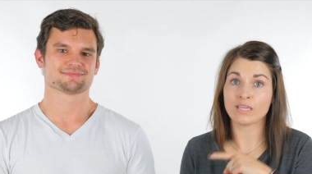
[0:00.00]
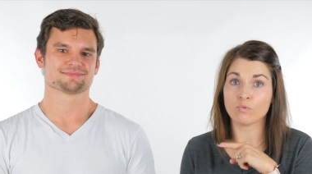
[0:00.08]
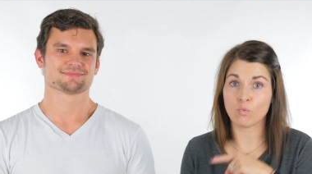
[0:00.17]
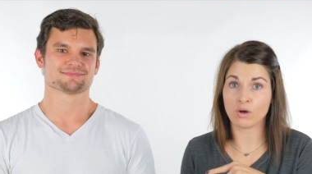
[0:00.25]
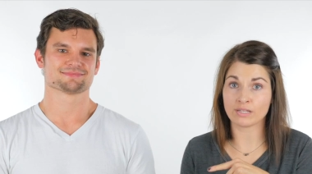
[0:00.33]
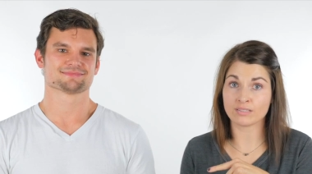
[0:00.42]
Speaker 1: he
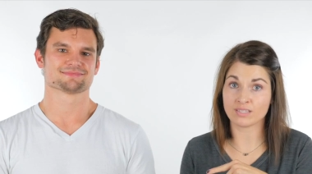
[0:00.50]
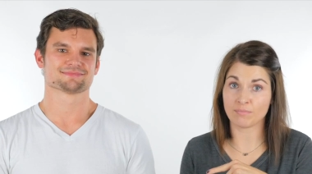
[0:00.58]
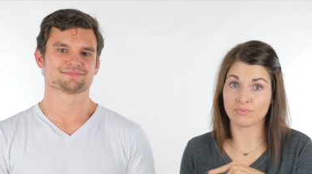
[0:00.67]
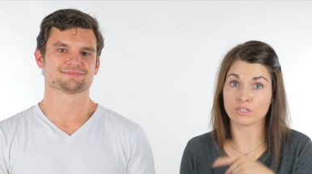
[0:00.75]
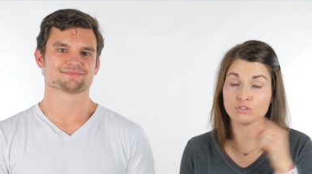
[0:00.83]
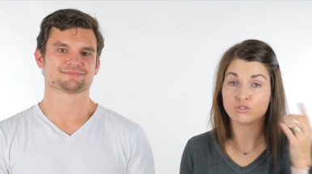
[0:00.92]
wanted
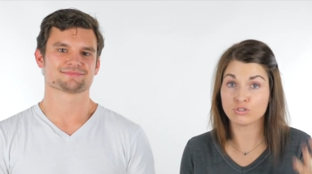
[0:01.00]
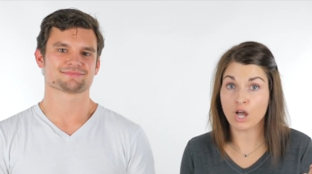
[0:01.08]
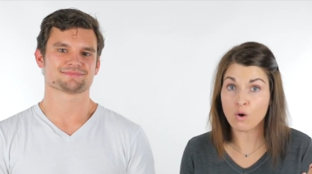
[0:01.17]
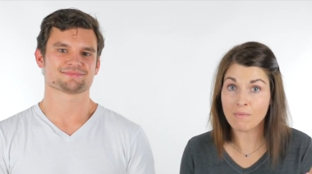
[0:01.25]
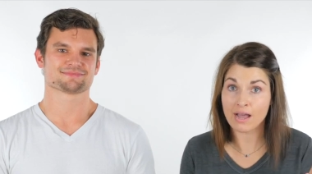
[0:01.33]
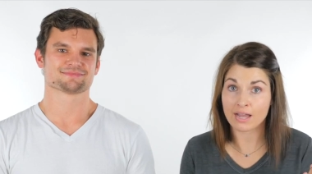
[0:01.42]
something so
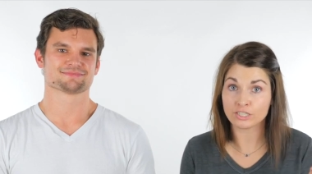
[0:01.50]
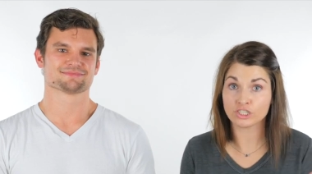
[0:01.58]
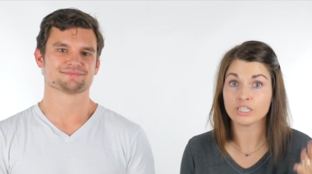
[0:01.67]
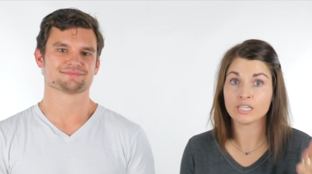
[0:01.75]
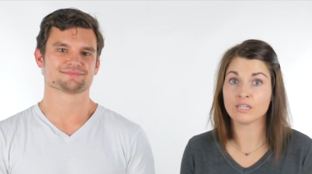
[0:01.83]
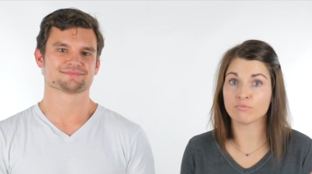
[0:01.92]

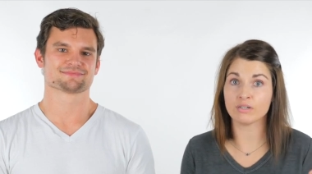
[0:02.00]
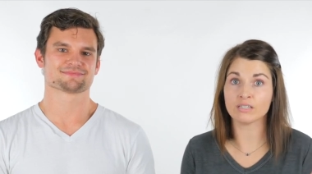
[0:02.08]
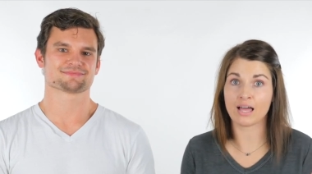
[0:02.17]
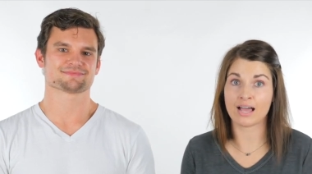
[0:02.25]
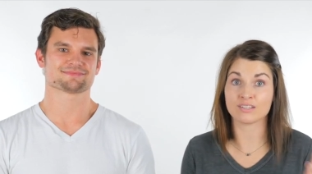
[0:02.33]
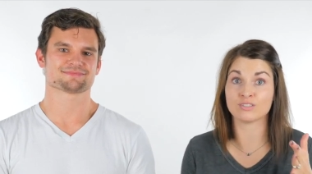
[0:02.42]
much, he
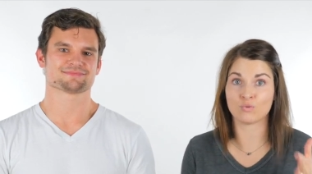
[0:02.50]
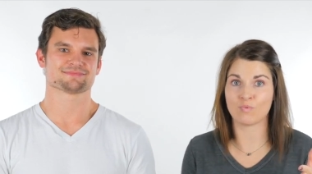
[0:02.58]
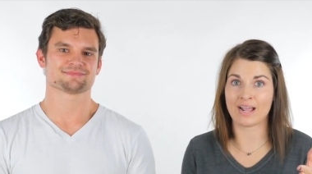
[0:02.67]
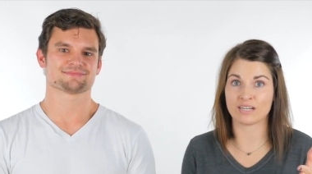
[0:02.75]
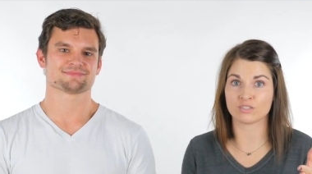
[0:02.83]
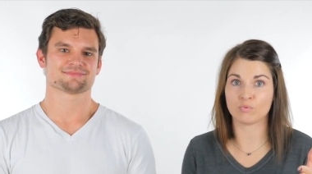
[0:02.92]
realized the
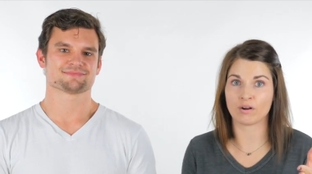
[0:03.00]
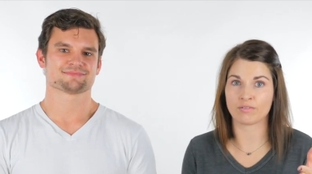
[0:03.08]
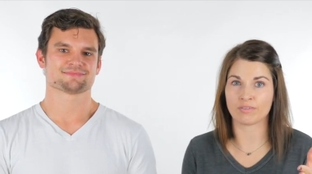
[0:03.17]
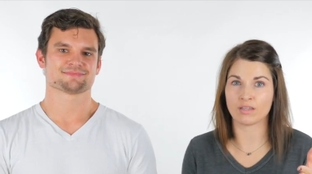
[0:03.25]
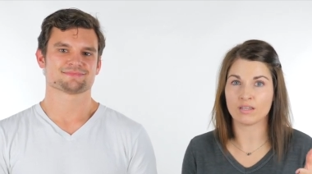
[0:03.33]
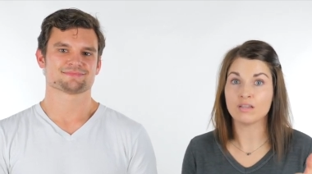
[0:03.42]
wait is
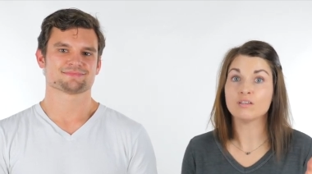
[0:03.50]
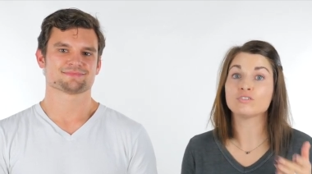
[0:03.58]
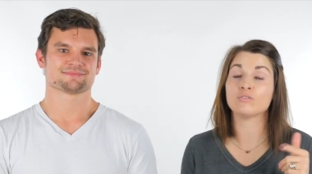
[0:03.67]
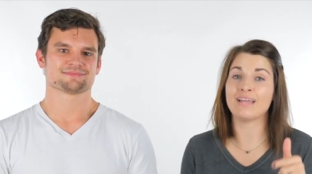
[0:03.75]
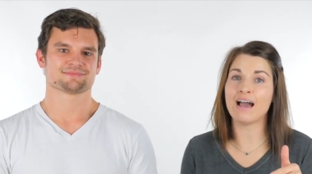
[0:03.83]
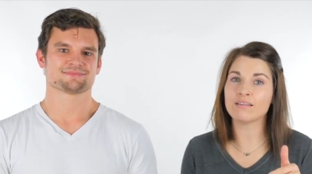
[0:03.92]
worth it.
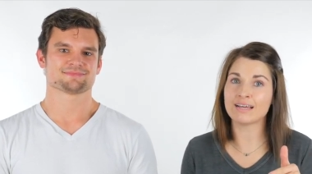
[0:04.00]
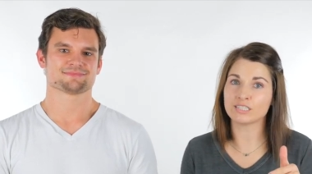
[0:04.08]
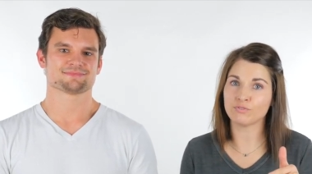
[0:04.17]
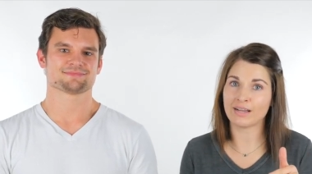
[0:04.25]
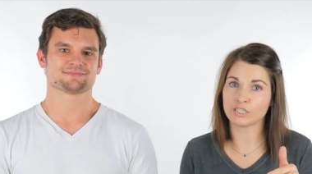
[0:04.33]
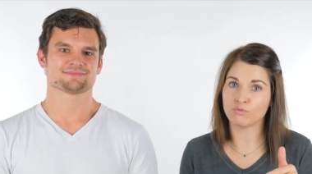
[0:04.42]
So now
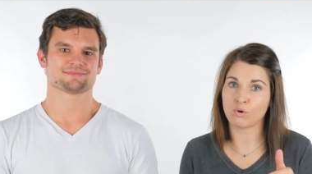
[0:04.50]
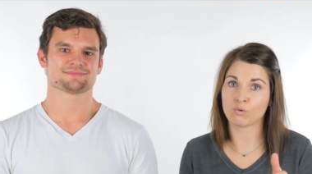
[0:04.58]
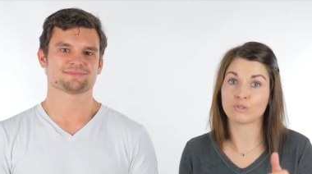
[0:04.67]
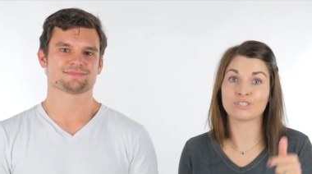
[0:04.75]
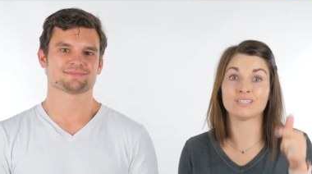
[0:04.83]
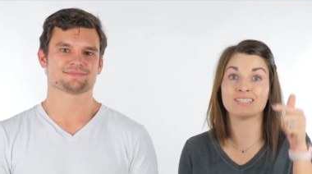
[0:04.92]
let's fast
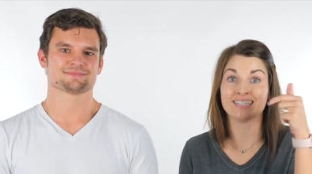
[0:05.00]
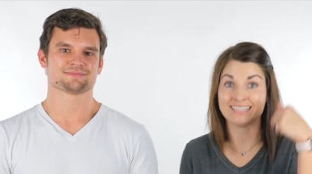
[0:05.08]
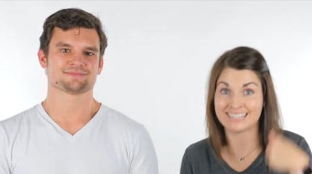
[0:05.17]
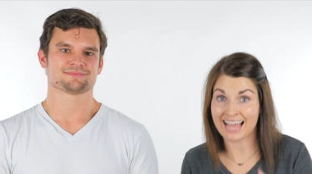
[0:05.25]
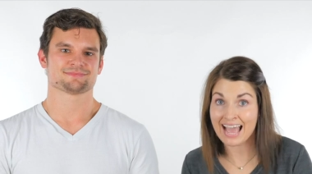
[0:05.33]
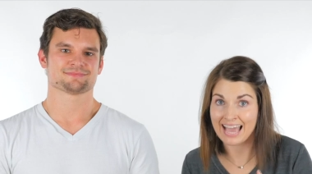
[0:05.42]
forward to
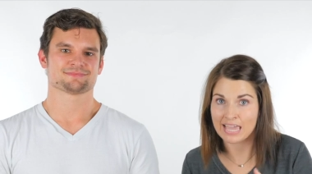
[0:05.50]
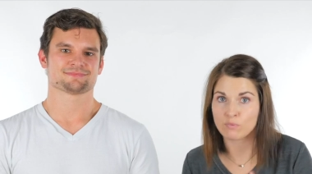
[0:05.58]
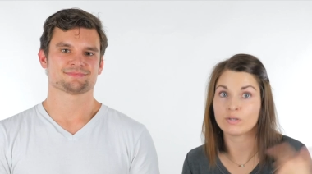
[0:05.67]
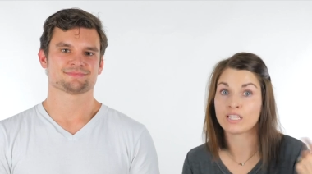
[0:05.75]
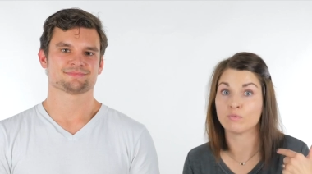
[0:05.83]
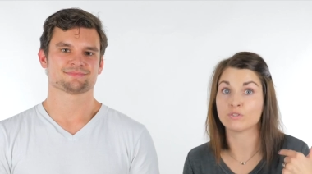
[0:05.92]
today
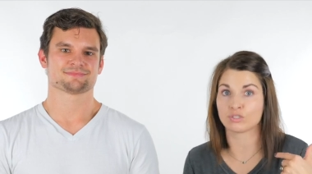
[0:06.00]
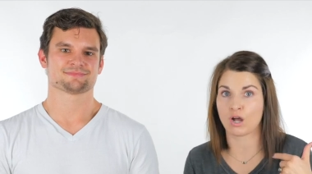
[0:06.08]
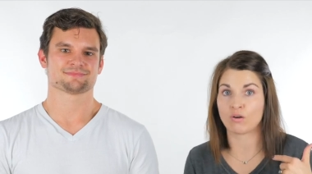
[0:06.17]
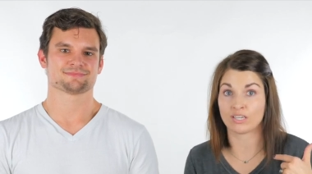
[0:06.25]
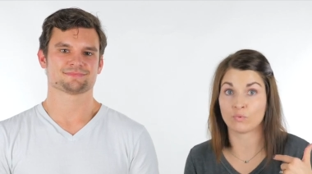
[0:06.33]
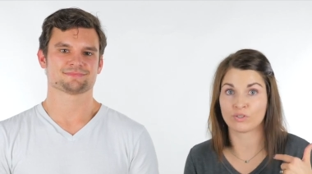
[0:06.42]
when he was
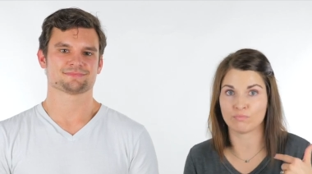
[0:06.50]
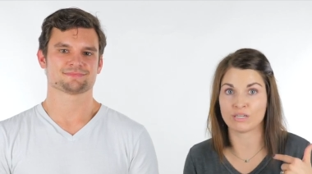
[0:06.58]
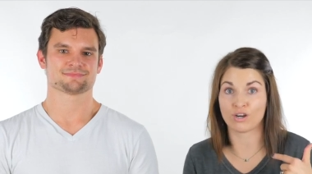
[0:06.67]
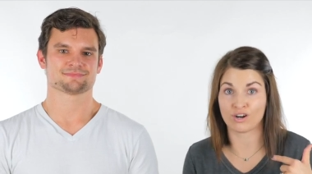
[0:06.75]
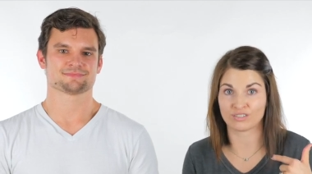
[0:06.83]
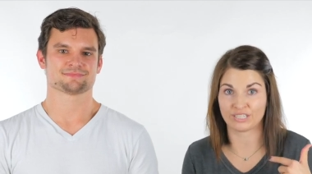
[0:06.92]
talking with
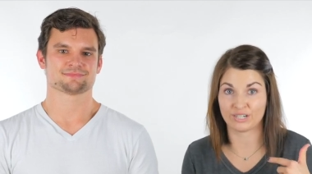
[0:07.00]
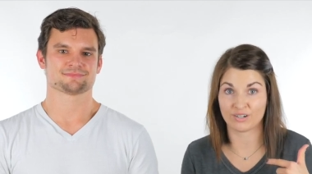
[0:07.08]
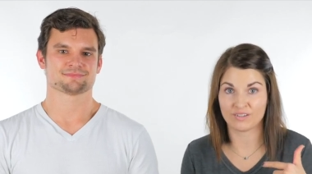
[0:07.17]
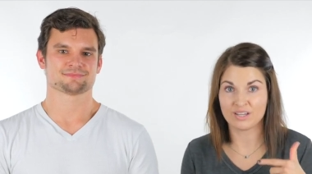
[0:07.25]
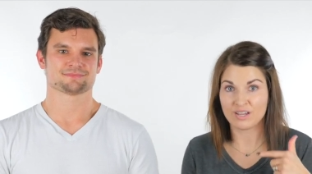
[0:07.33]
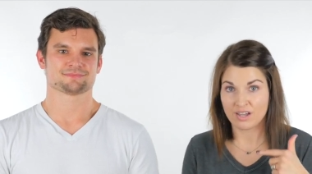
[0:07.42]
me
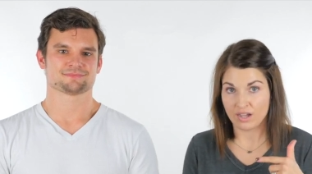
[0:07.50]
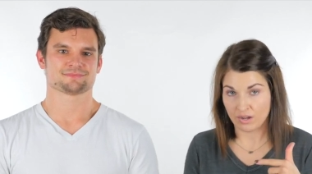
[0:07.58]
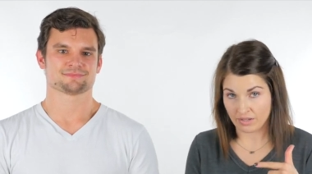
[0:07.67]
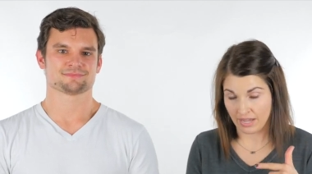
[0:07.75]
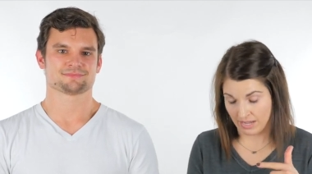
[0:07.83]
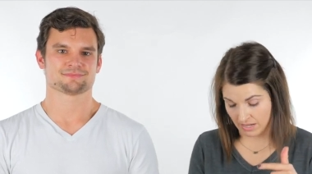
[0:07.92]
earlier.
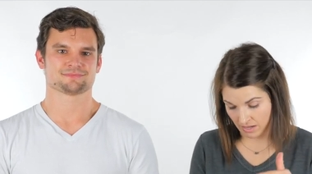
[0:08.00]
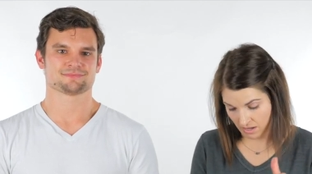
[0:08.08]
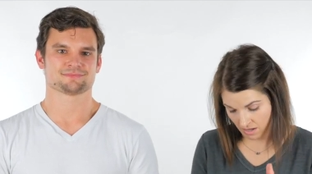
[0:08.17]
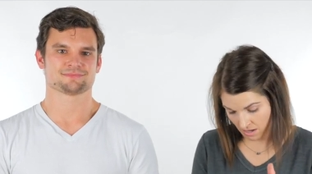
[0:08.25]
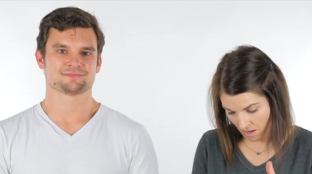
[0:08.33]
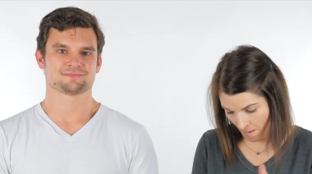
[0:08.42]
Okay,
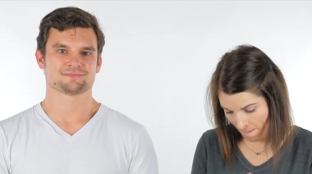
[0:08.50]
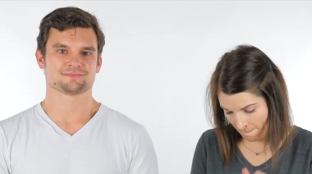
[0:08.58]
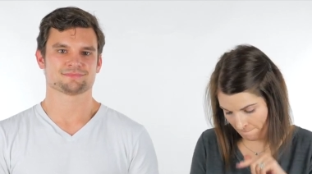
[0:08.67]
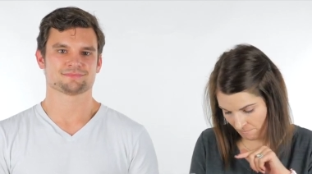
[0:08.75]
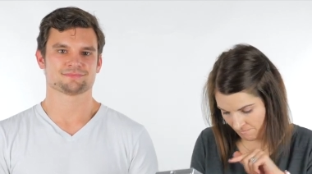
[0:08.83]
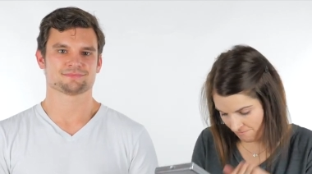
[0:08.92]

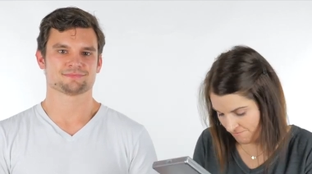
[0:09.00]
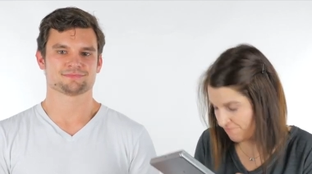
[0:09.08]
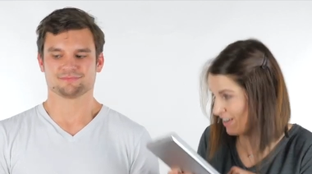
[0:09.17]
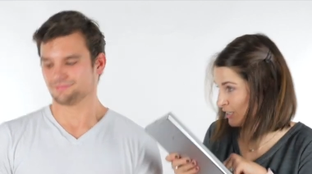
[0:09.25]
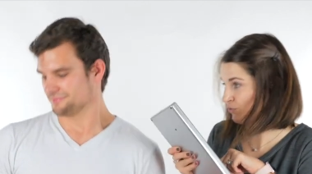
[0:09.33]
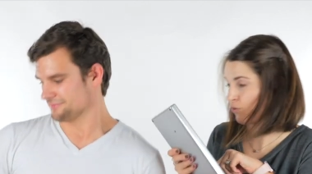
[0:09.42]
um, fast